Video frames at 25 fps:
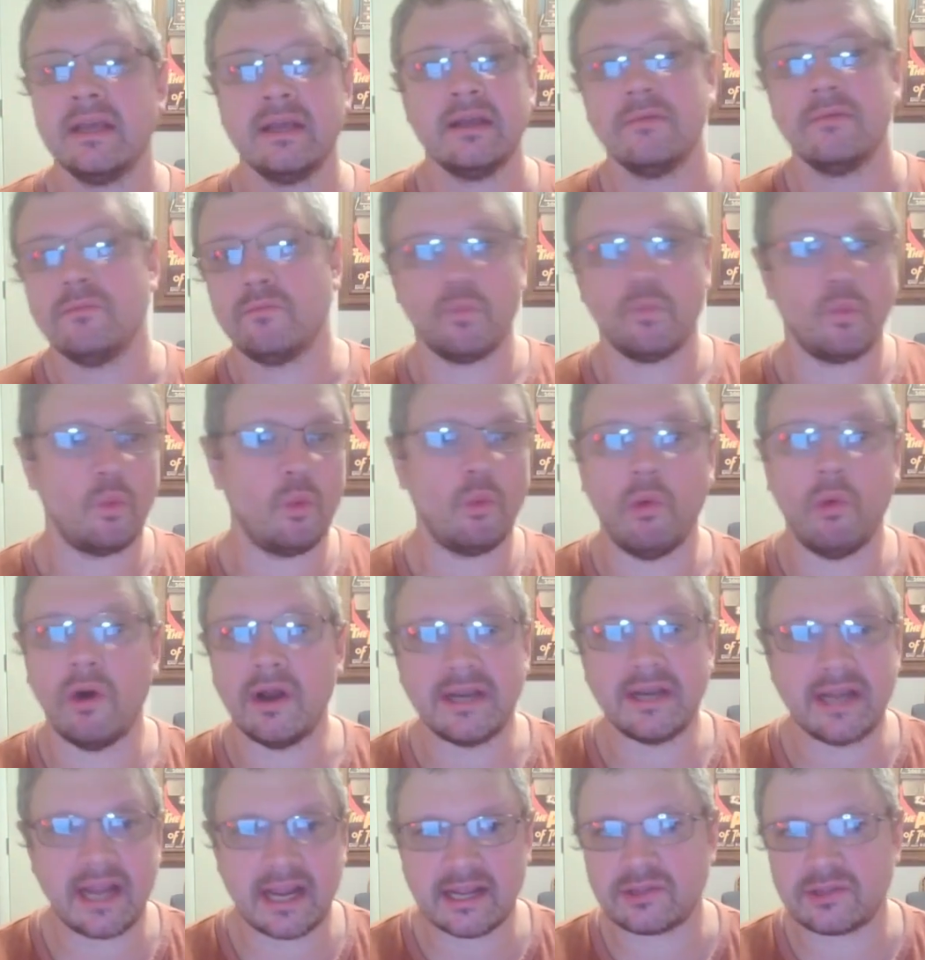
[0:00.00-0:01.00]

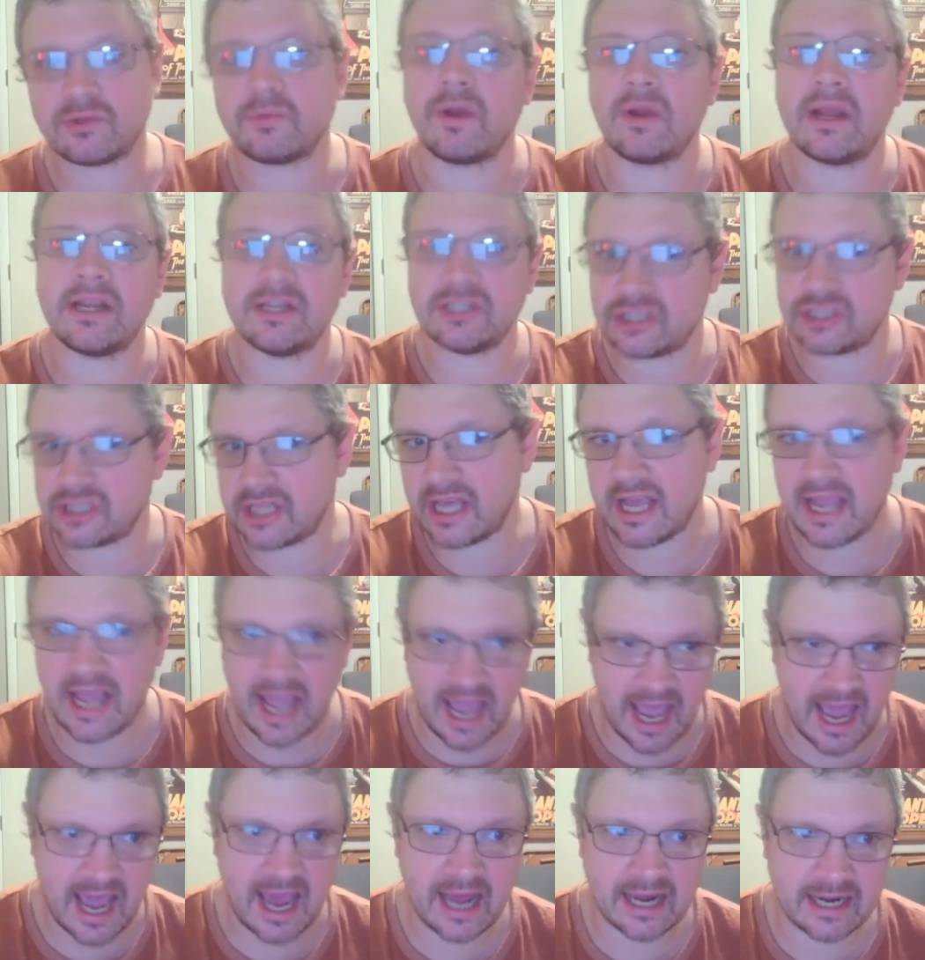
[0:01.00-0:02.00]
one day at the range
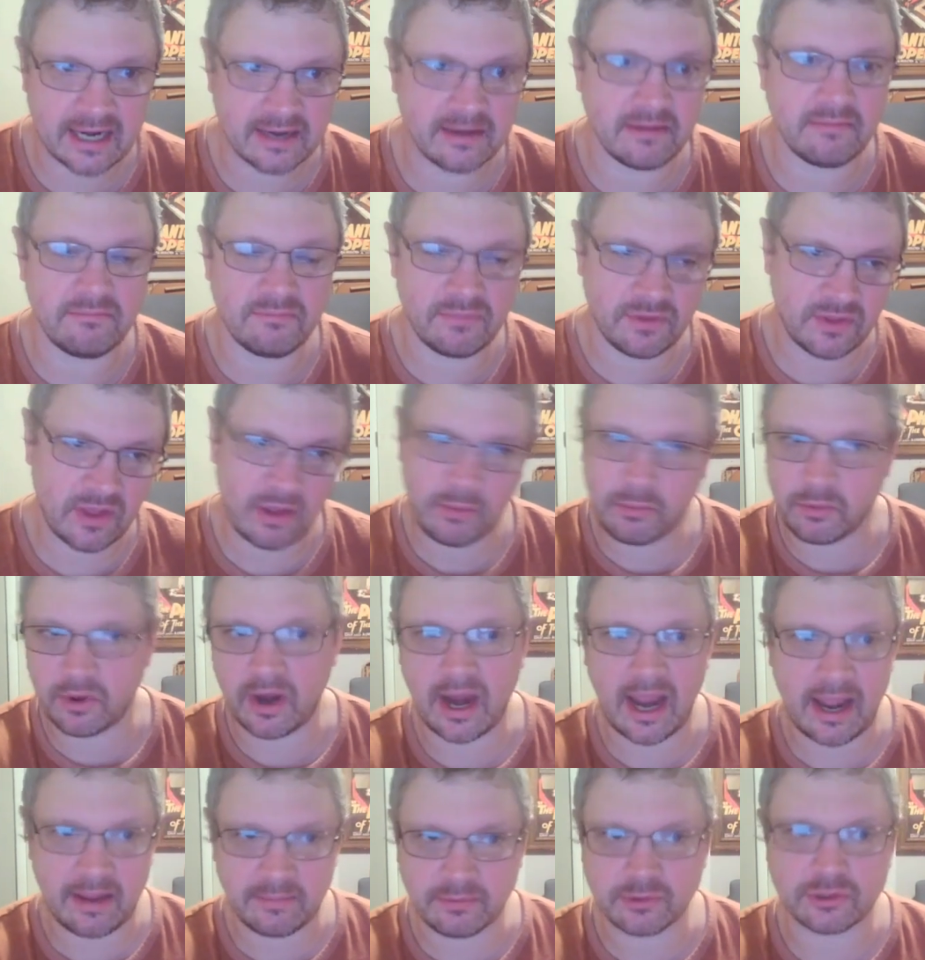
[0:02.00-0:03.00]
they were
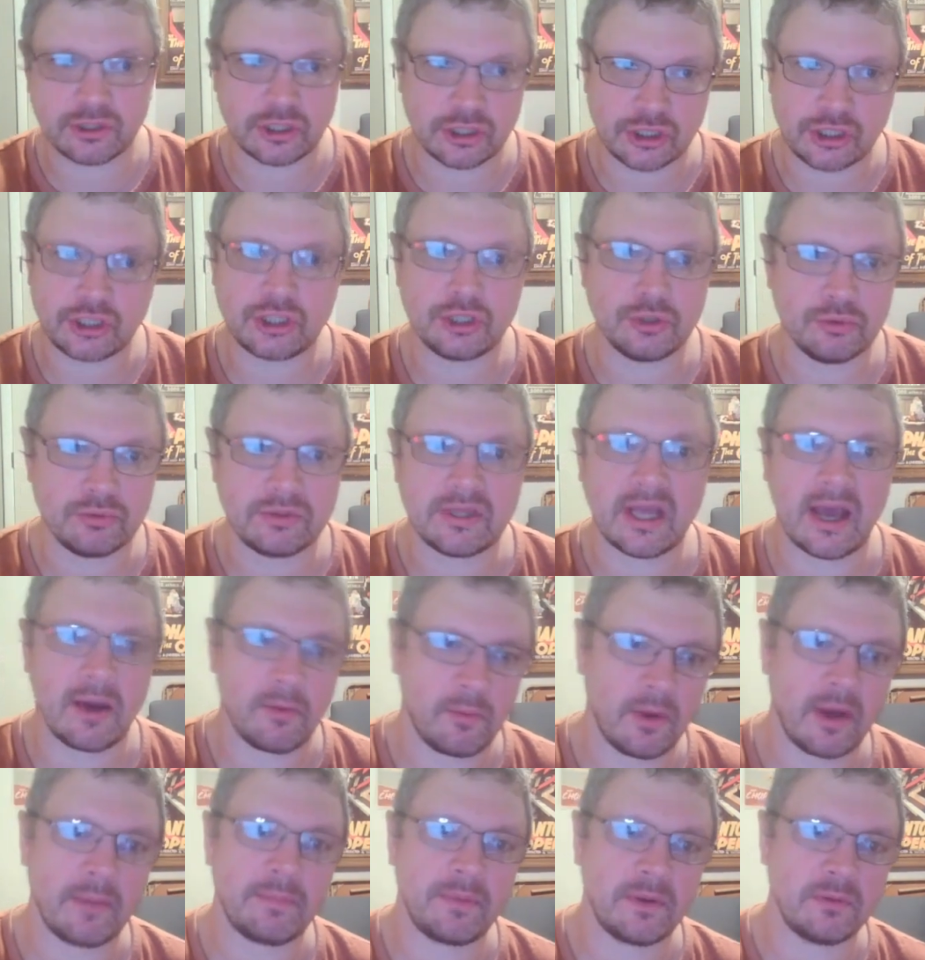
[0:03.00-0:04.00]
able to shoot that
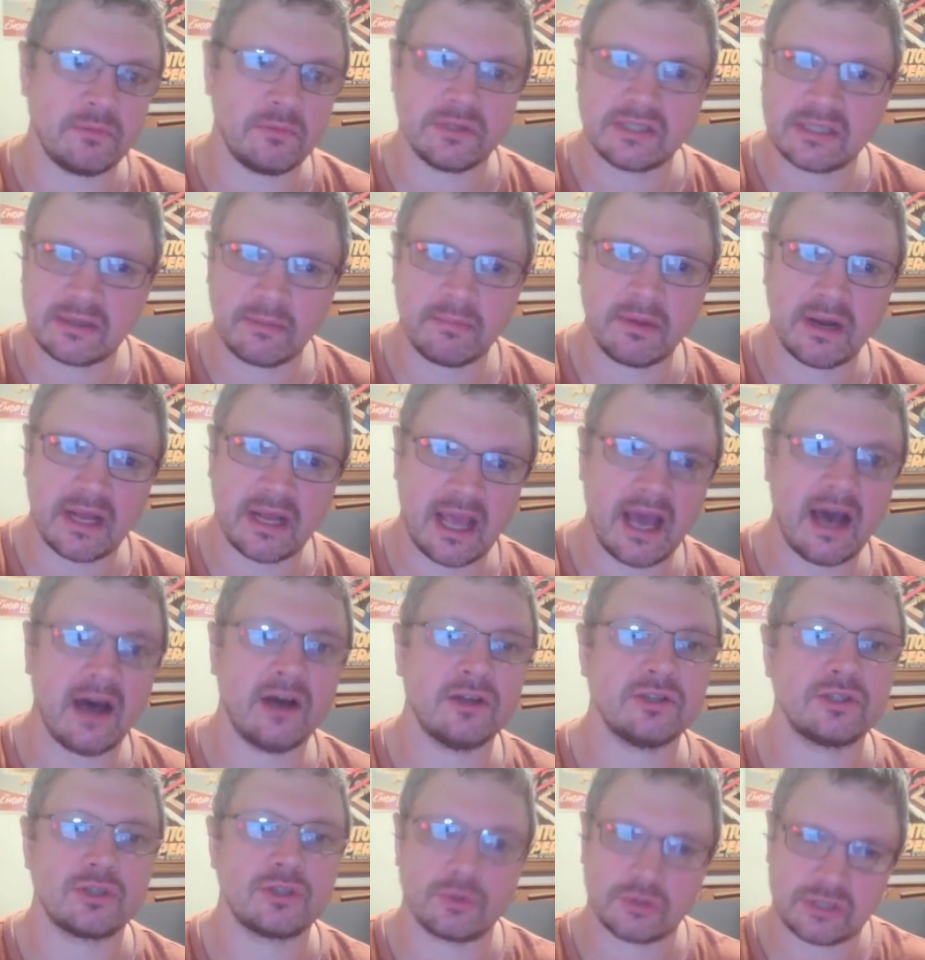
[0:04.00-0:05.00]
weapon with somebody
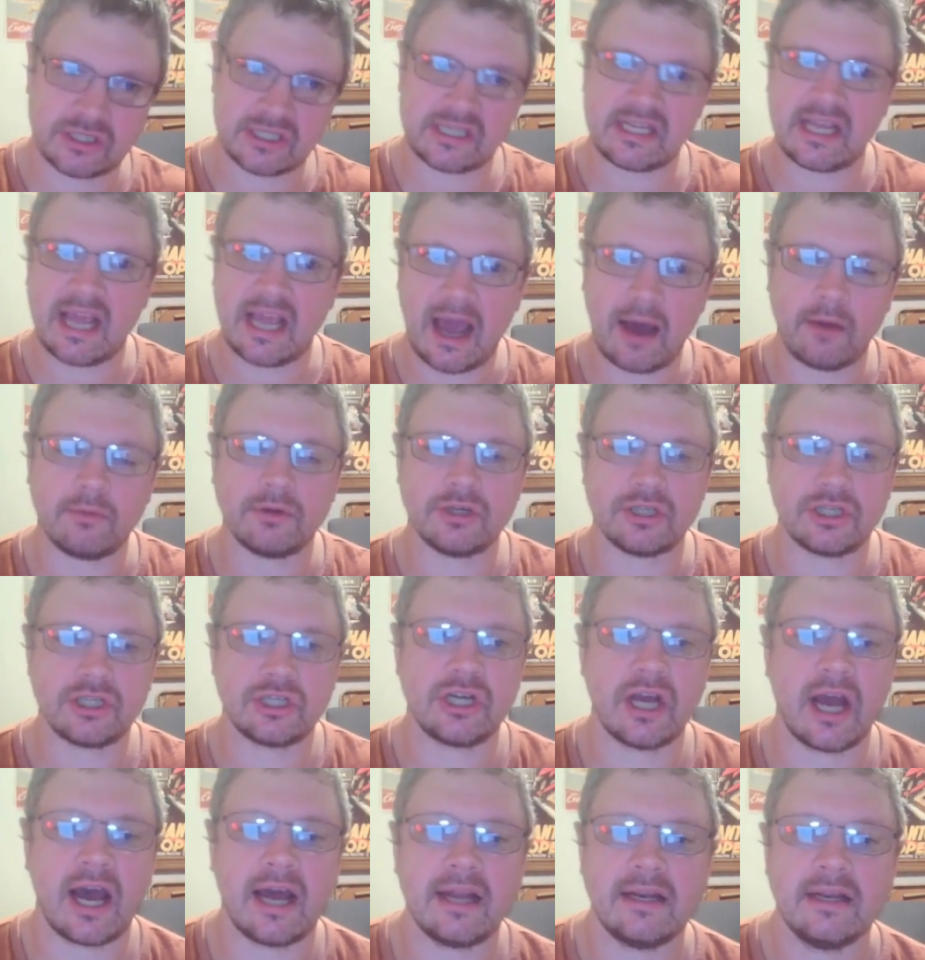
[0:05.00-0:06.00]
else or see how it
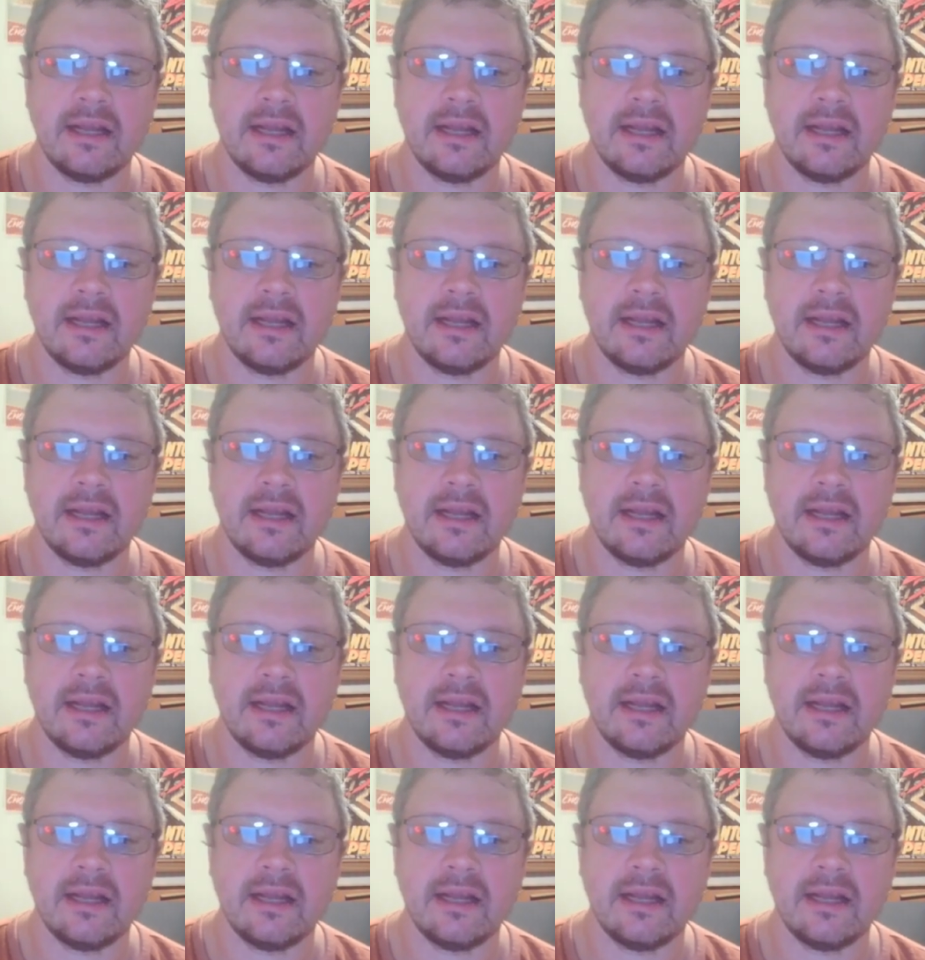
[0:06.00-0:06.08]
shot.